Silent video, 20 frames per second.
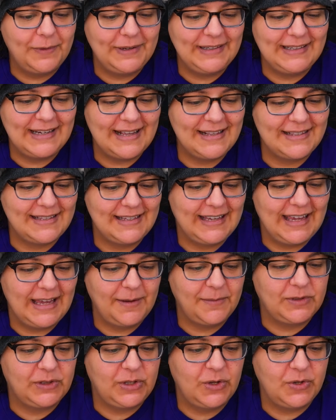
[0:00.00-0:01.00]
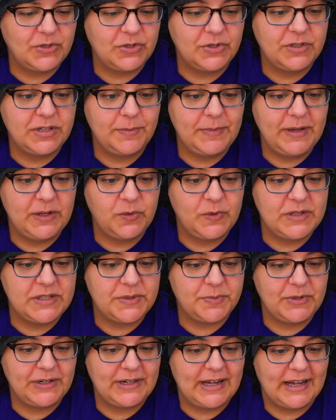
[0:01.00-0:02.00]
we danced, he came closer to me and
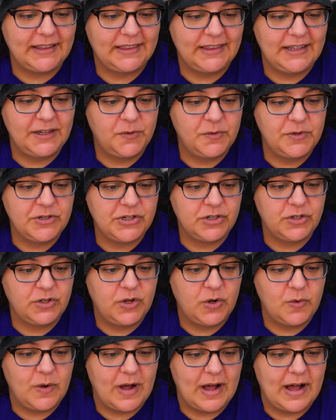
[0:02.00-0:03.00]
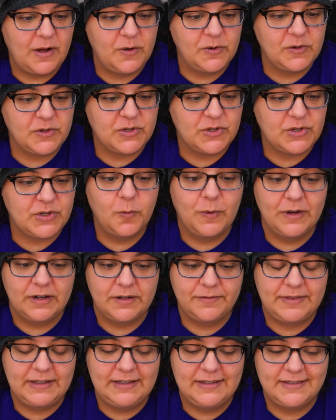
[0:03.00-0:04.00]
whispered, I think we should go out one
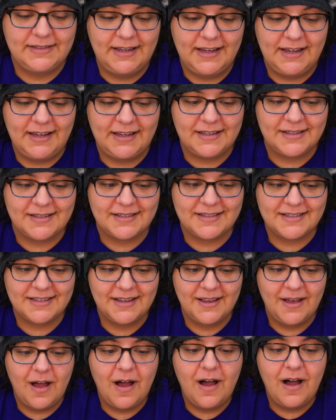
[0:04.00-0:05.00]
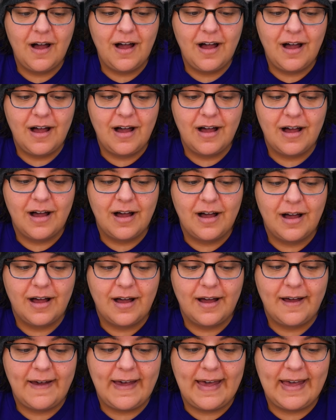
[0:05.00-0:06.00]
of these days.
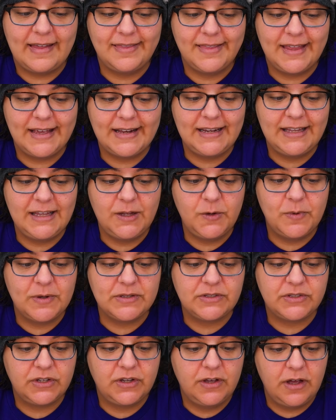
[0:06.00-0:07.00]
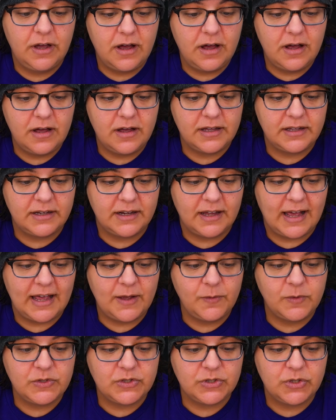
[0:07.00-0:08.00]
And then he was gone. I
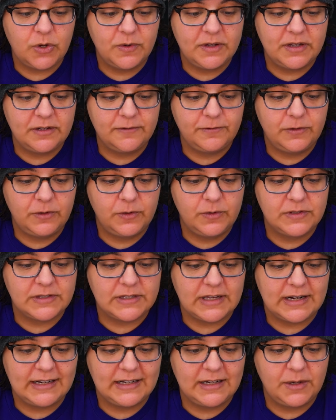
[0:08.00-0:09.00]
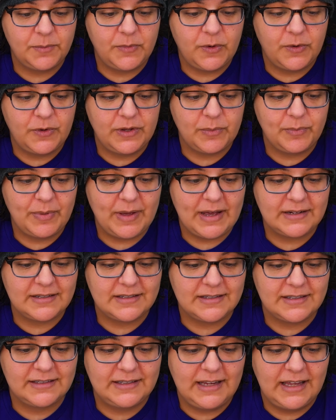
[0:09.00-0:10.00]
was so confused and ended up going back
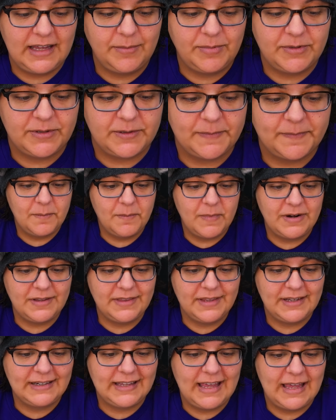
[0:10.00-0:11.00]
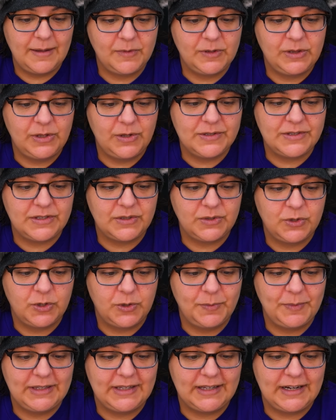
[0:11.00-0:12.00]
to the table. Martin then came close and
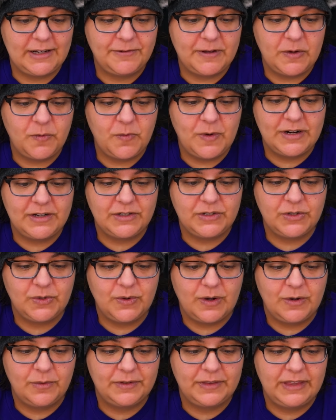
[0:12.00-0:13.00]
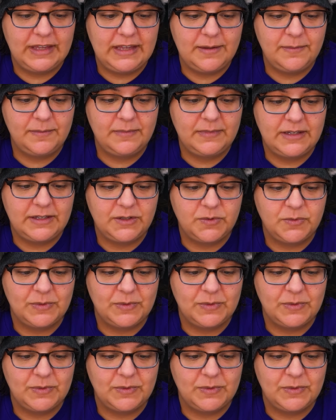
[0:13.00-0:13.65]
told me that if I wanted to go out with him, he'd